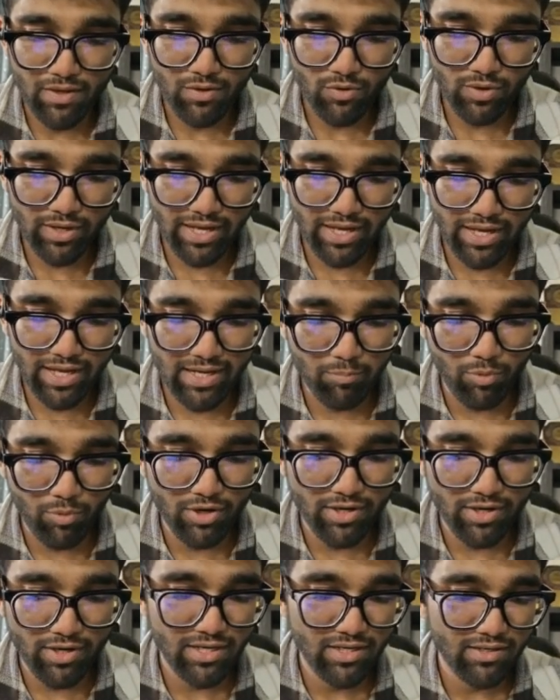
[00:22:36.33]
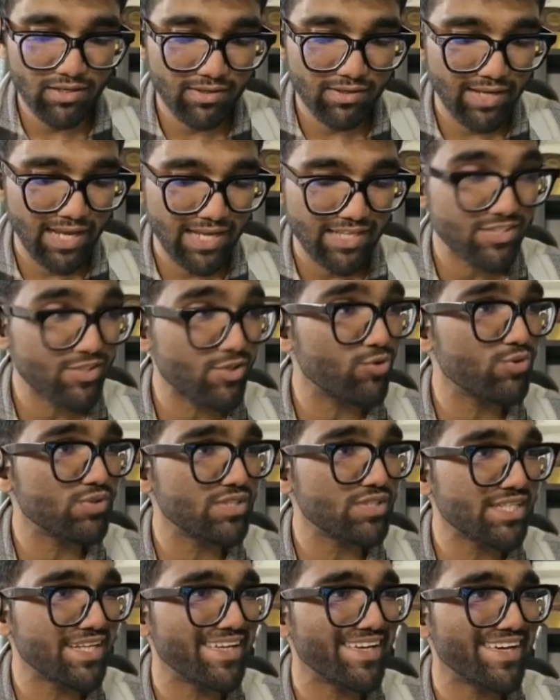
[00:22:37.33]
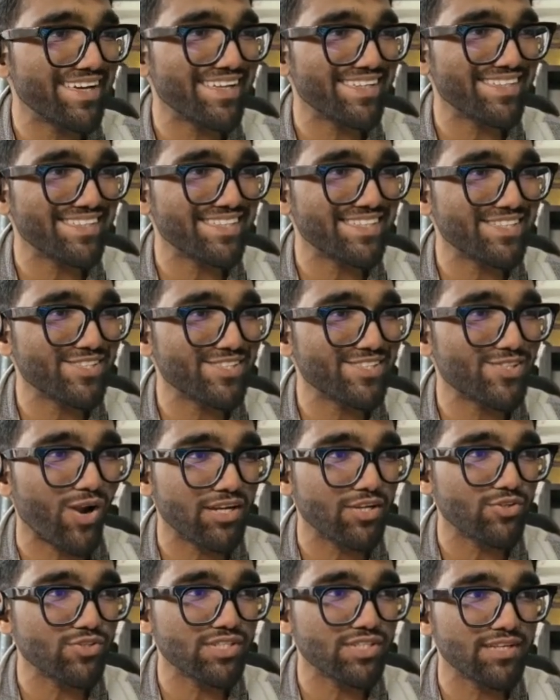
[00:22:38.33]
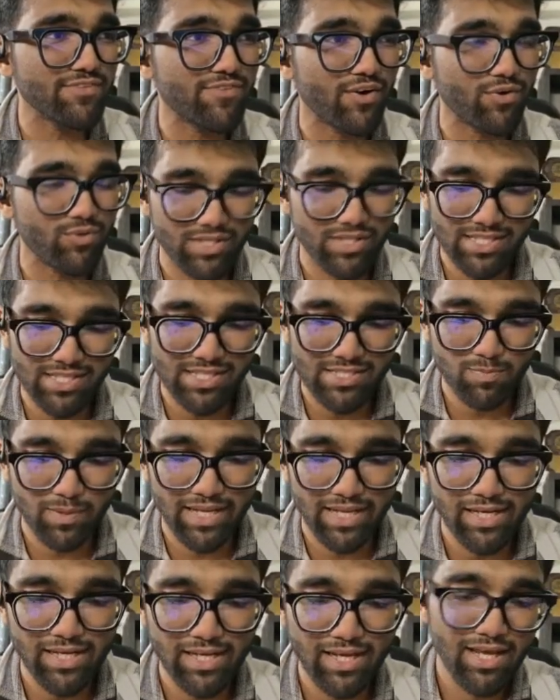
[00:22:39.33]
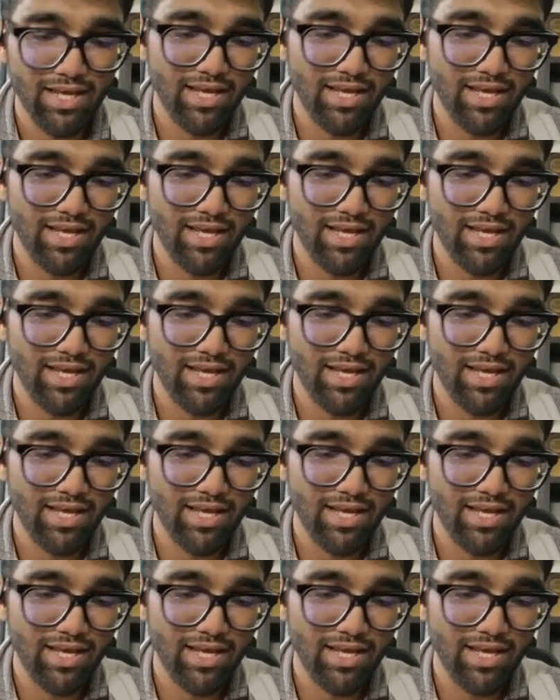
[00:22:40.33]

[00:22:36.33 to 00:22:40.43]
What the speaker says: Okay, an important exclusion here is it is not usually found in the spleen.